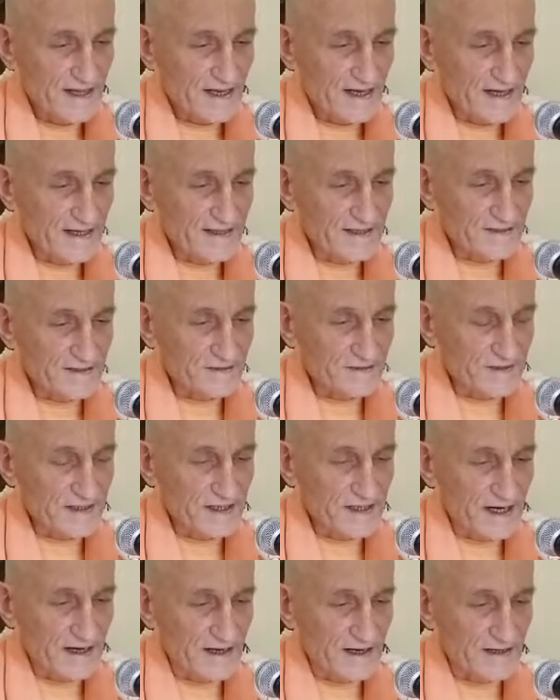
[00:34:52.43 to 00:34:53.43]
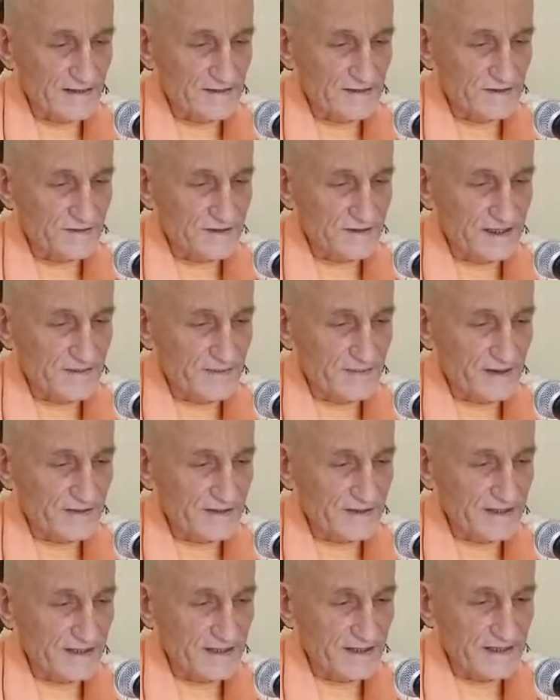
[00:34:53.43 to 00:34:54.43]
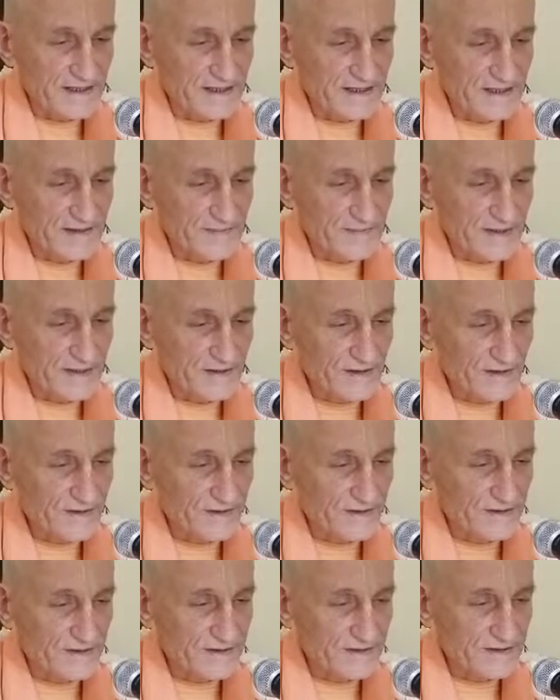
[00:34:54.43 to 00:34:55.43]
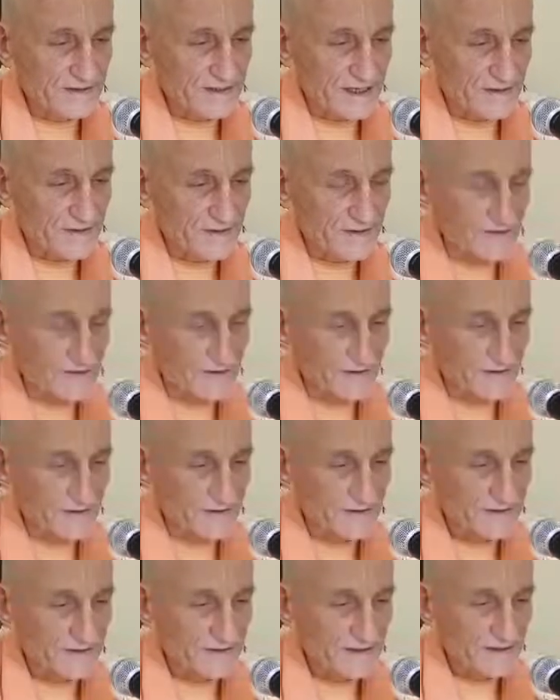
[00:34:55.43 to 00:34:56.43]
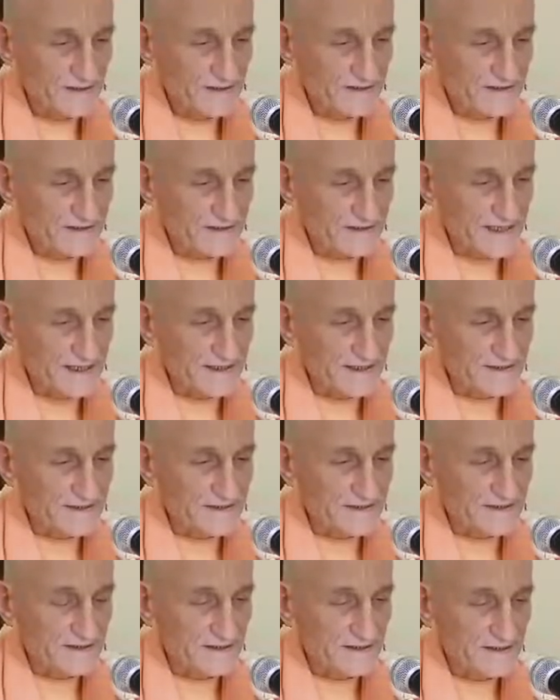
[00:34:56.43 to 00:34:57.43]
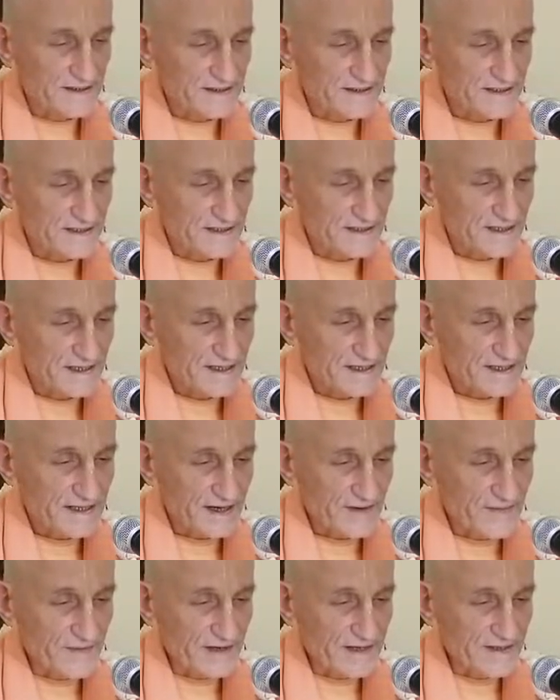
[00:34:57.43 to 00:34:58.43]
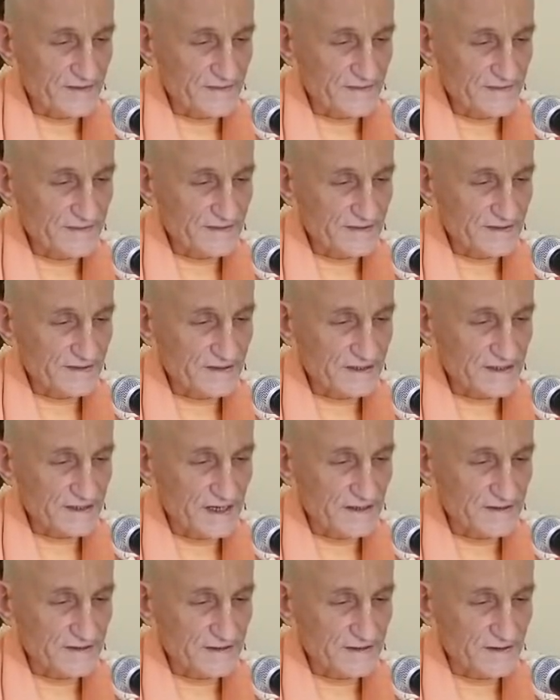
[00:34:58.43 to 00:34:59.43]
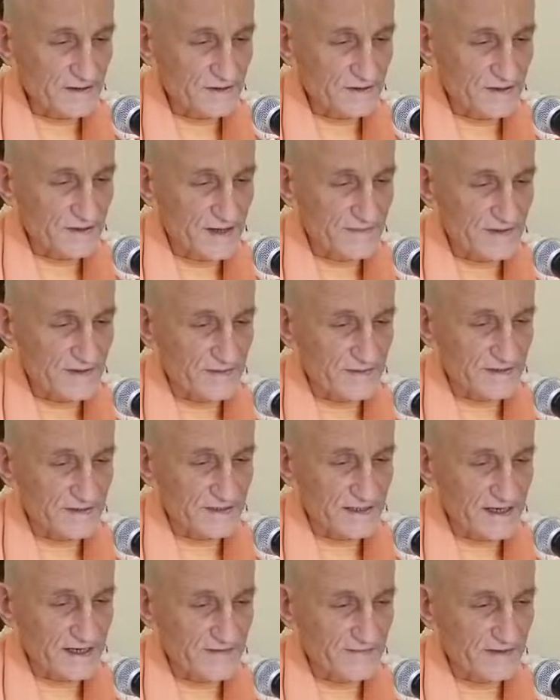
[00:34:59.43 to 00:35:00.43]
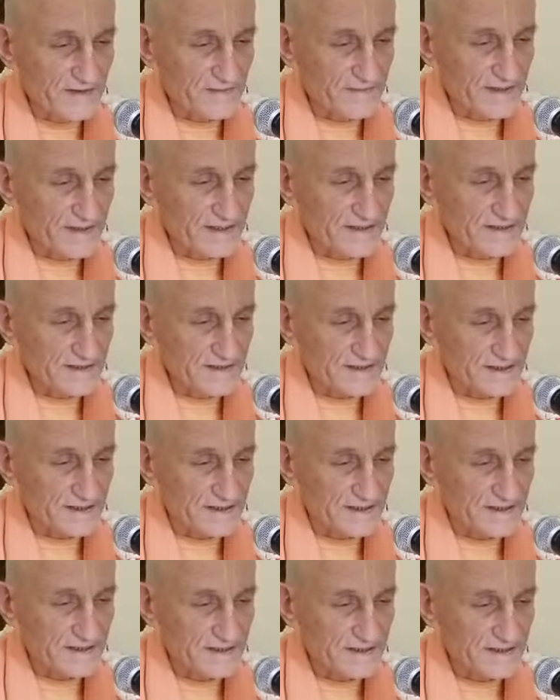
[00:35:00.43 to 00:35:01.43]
In this regard, Srila Bhakti Vinod Thakur states that when Sanatana Goswami was the government minister